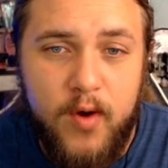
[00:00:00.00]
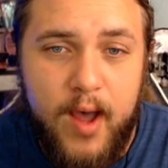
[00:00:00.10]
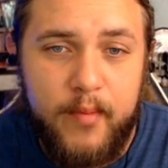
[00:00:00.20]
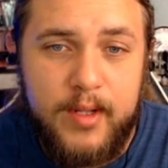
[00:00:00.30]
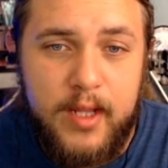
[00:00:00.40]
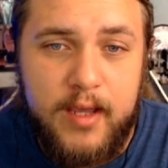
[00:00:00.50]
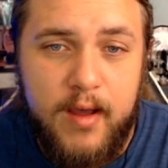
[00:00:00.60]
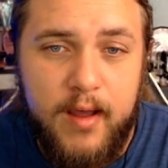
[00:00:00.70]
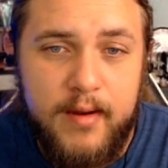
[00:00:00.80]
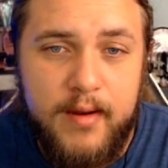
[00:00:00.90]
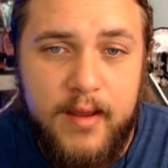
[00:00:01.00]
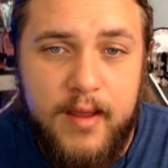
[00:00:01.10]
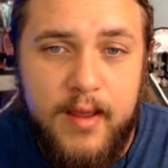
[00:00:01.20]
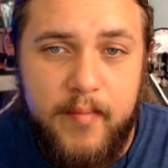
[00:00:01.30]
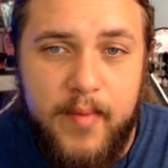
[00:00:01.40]
I would click on
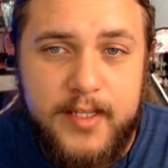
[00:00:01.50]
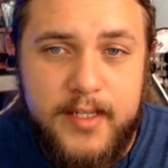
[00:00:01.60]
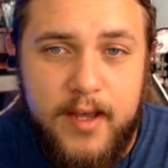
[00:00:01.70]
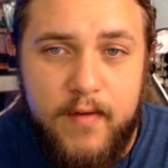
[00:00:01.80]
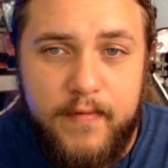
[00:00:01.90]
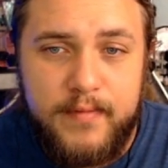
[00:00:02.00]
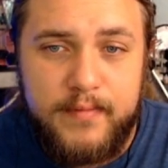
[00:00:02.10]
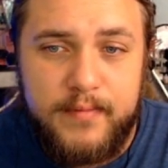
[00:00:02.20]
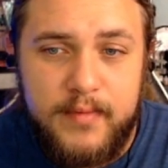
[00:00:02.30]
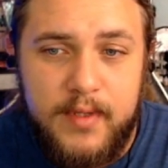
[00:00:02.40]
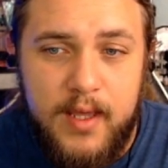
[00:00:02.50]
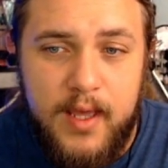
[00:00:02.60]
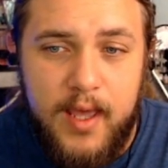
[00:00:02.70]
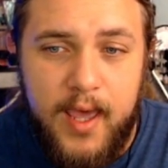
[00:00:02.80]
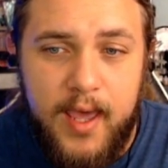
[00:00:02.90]
myself.
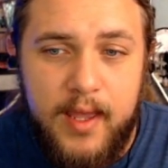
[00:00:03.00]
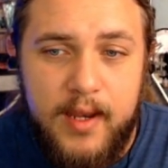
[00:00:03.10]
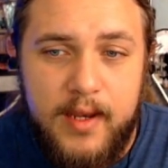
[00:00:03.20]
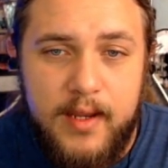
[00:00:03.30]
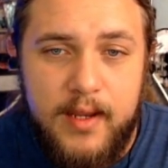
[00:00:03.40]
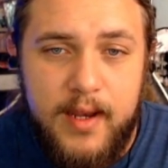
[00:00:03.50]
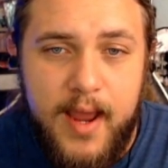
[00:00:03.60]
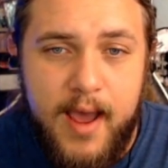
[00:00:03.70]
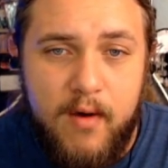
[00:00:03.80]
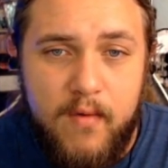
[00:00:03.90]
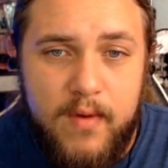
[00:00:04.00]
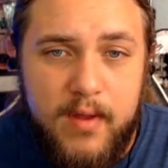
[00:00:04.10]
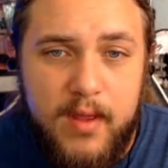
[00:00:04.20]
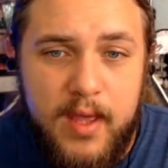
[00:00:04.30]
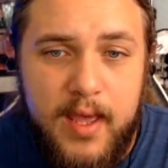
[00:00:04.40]
And now,
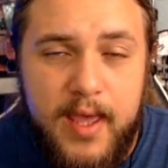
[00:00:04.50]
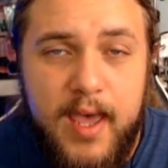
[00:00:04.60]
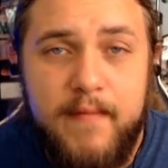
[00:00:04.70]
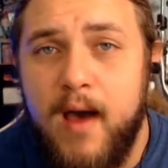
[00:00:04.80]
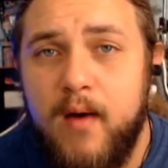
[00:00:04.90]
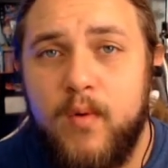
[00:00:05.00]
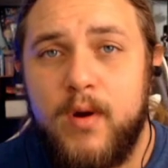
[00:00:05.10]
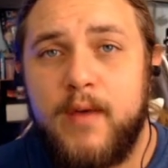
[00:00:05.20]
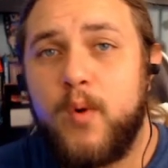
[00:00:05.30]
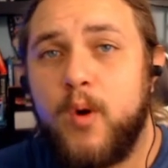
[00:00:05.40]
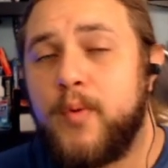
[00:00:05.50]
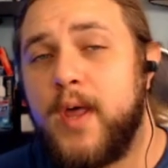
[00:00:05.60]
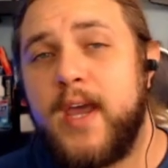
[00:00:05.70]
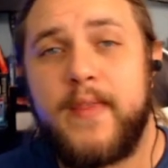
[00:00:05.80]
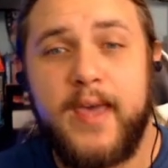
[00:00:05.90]
if we were
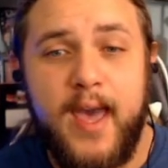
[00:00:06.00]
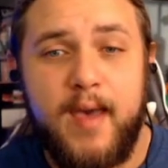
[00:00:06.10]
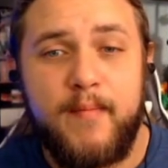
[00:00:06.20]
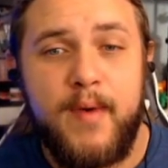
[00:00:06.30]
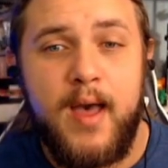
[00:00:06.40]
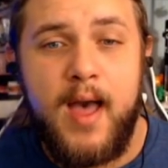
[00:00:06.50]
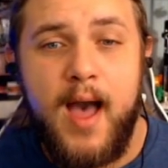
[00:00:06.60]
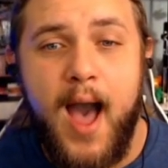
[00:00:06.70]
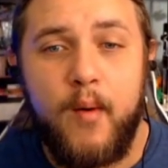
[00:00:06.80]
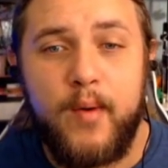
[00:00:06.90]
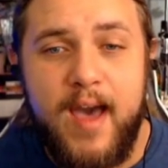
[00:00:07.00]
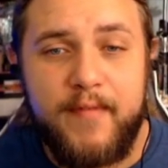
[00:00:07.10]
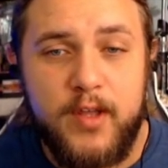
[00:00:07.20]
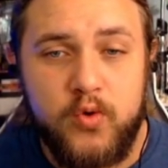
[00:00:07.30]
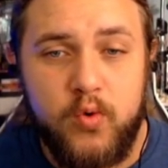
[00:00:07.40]
playing the game, I would have
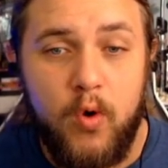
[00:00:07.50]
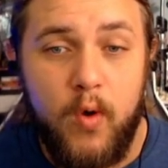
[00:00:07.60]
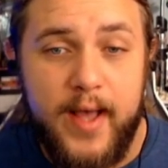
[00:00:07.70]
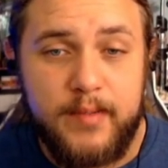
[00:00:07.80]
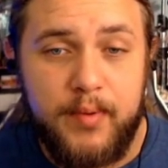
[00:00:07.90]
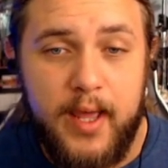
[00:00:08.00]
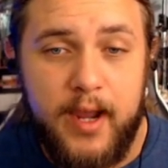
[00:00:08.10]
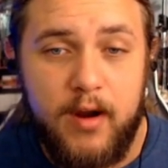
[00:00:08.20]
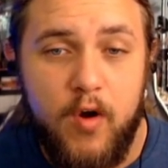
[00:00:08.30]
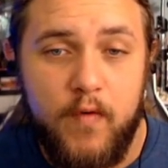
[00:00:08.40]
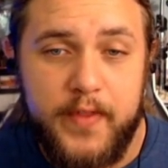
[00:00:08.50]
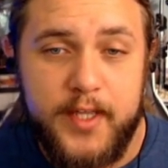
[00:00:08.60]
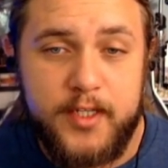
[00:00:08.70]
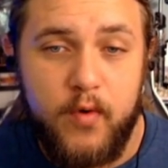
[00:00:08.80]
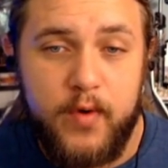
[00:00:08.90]
control as a player over
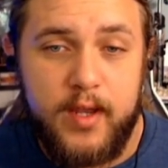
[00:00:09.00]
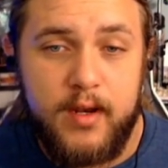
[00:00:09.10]
this token.